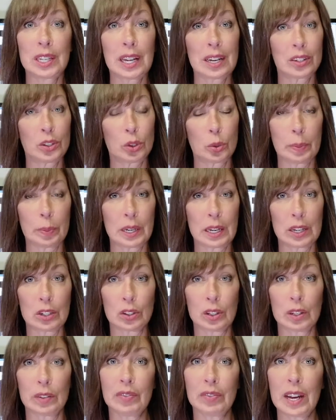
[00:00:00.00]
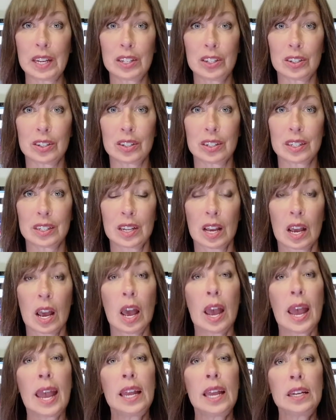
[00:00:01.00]
it to potential investors,
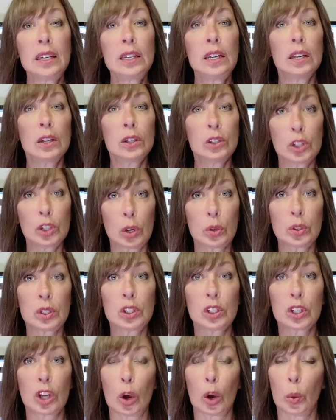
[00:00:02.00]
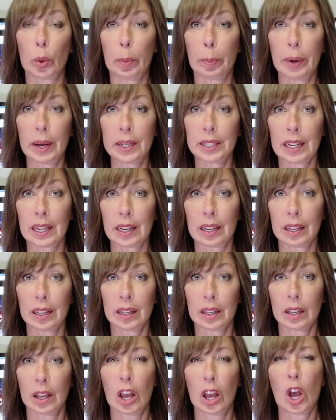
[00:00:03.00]
and chosen to go with Prezi.
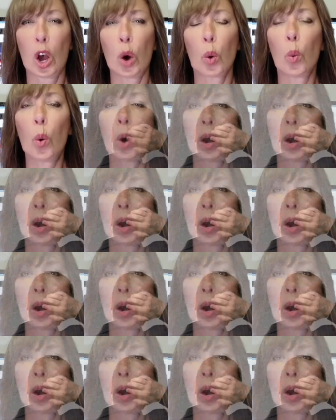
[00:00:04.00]
What